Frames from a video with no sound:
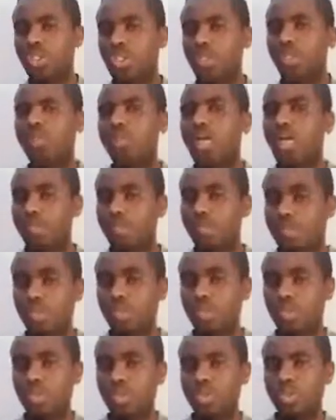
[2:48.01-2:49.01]
you can be
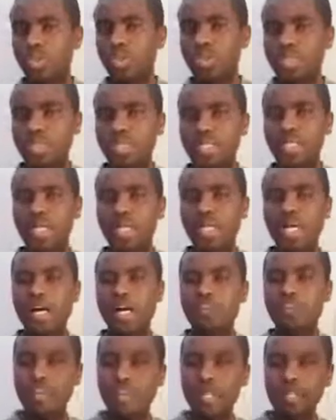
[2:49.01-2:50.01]
able to use
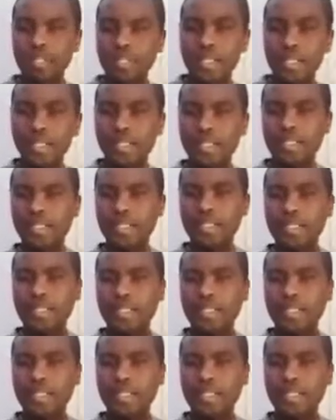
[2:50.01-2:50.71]
a flame test.